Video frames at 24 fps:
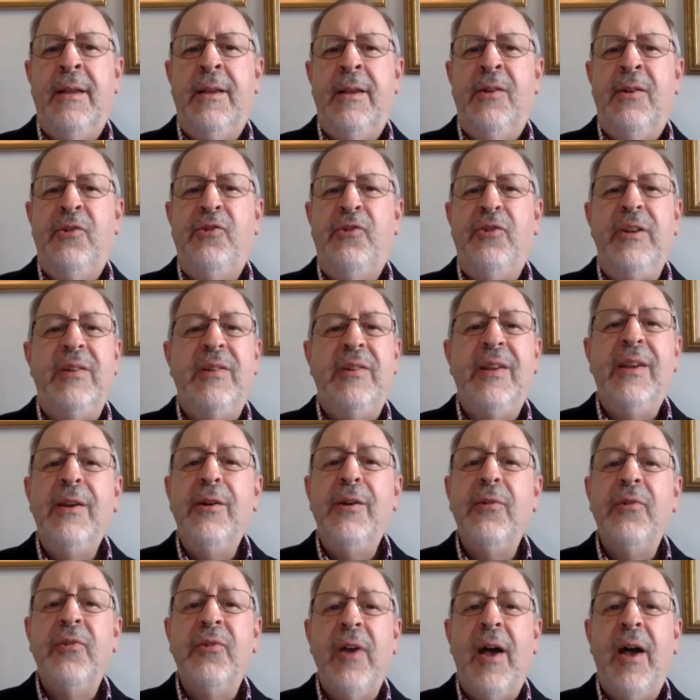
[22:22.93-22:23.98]
She
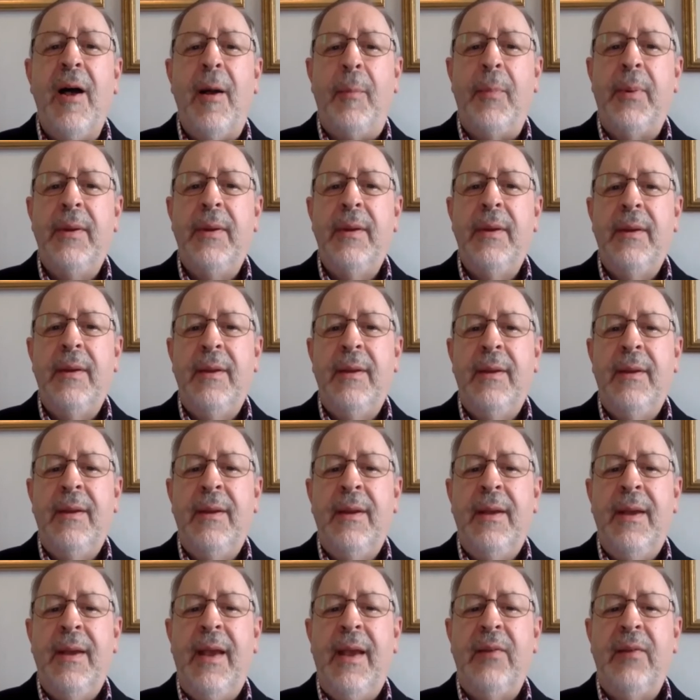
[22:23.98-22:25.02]
tears up
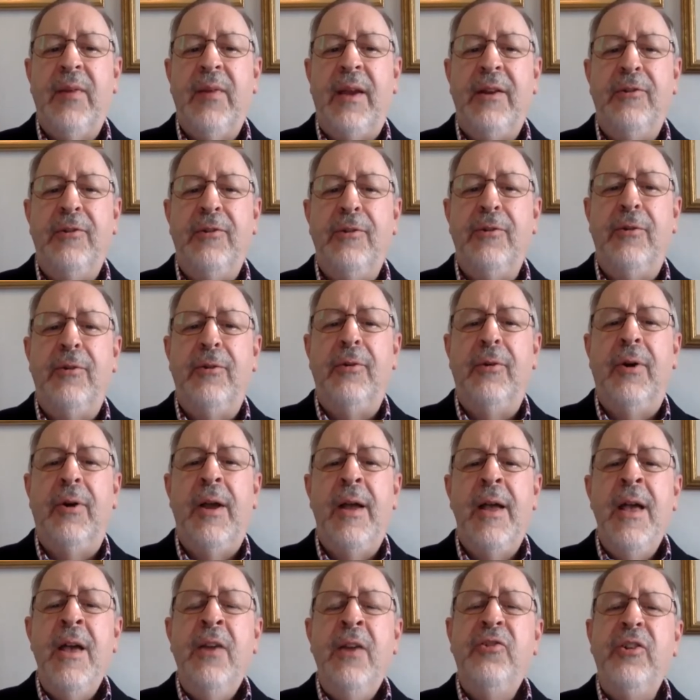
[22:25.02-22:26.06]
as I do.
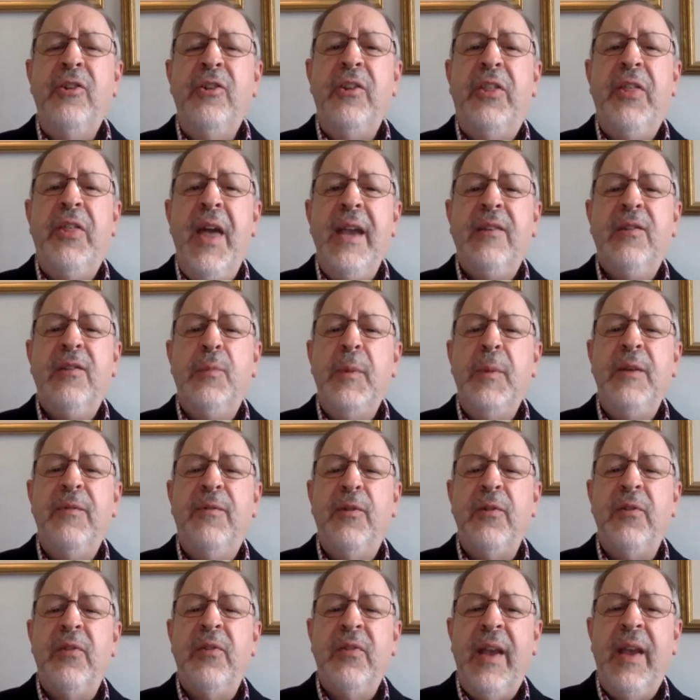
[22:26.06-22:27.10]
She thanks me for
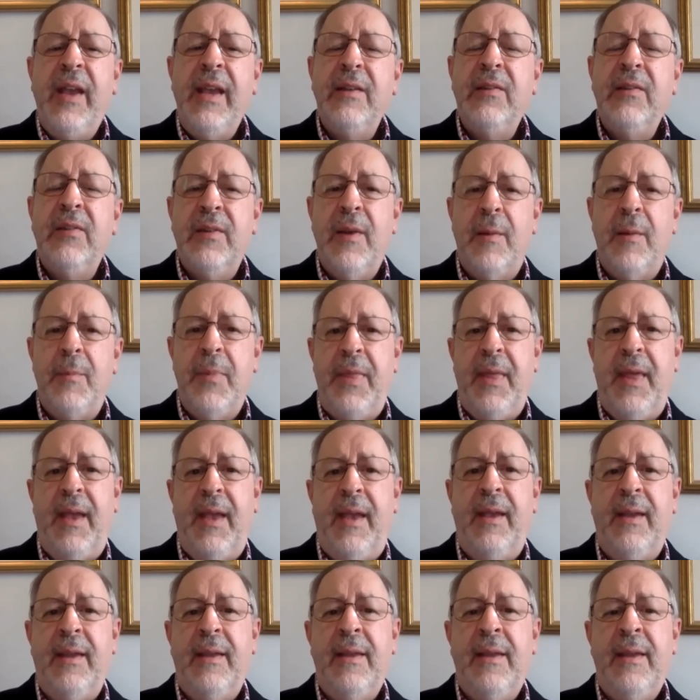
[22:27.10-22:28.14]
saying something
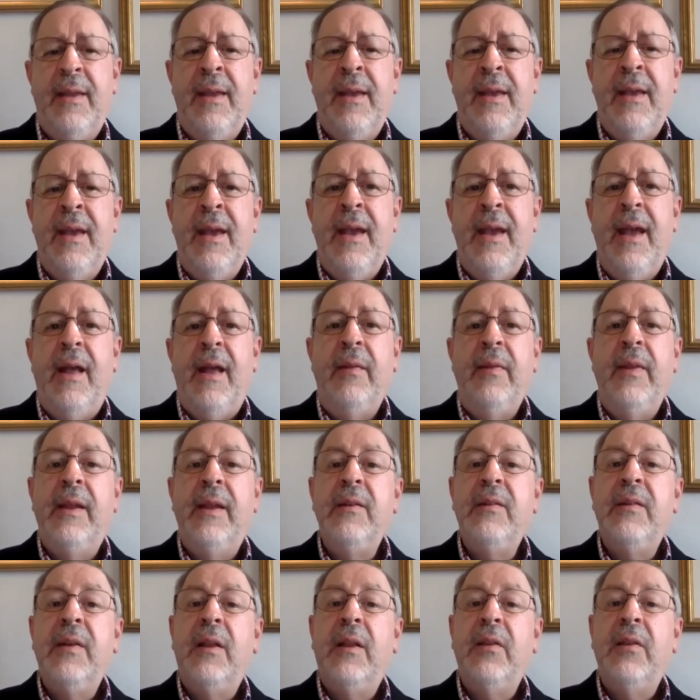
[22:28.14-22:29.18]
and then
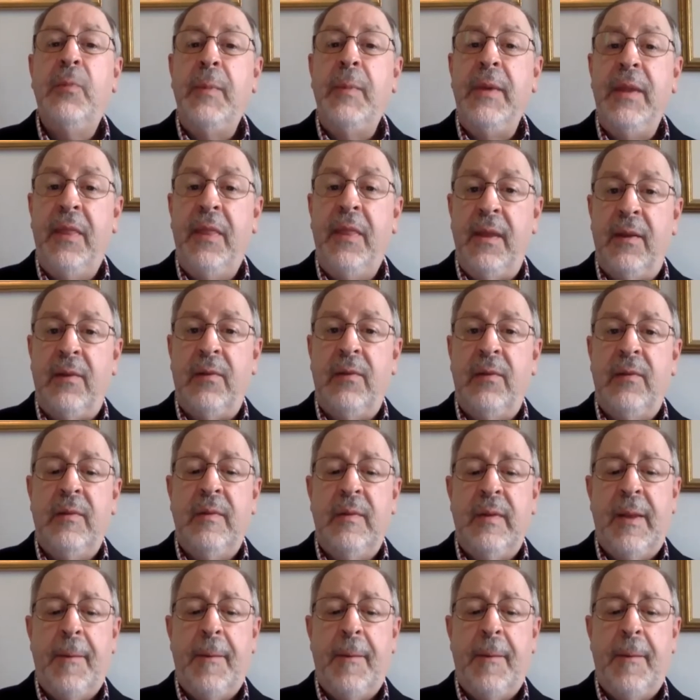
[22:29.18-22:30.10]
tells me this.